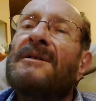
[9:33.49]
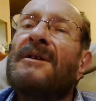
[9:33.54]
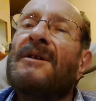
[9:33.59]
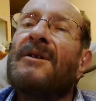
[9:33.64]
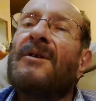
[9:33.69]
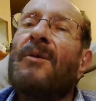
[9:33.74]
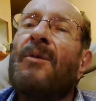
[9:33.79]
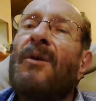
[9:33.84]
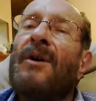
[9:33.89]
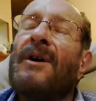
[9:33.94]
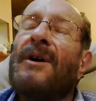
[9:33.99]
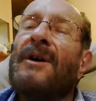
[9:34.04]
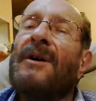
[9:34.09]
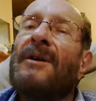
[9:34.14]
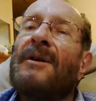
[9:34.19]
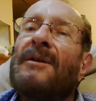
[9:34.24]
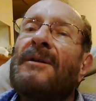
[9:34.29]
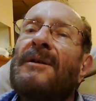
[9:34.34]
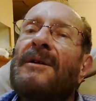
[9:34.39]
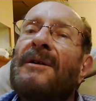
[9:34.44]

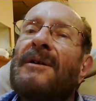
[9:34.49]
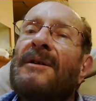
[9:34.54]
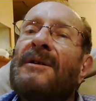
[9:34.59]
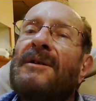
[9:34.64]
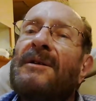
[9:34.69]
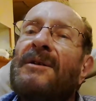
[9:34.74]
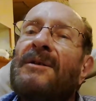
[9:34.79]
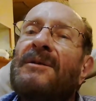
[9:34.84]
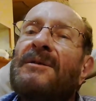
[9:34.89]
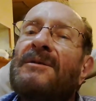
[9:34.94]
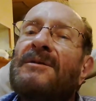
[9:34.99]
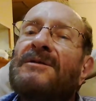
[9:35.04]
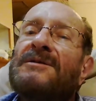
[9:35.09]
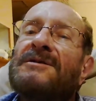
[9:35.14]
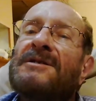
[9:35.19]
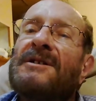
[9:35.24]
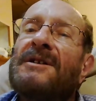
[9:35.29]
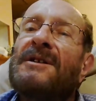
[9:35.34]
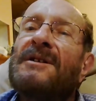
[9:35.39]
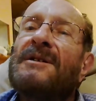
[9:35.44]
acquire and
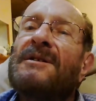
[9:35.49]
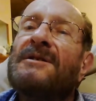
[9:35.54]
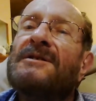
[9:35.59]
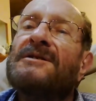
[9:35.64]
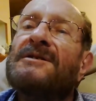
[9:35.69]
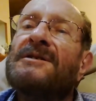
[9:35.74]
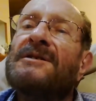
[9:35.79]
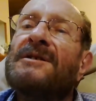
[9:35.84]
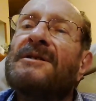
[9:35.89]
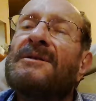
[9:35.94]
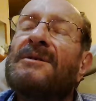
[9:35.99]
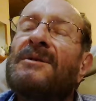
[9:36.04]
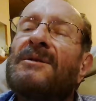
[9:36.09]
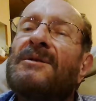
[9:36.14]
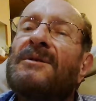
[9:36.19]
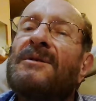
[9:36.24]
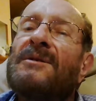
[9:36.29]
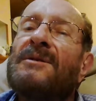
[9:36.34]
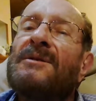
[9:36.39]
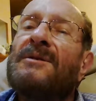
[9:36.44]
use energy in
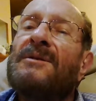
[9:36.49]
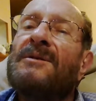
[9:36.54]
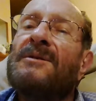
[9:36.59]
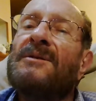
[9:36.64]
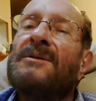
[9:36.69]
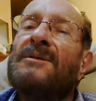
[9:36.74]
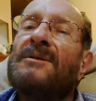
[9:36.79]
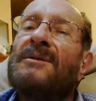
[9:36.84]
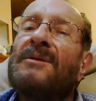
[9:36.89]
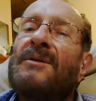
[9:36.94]
order to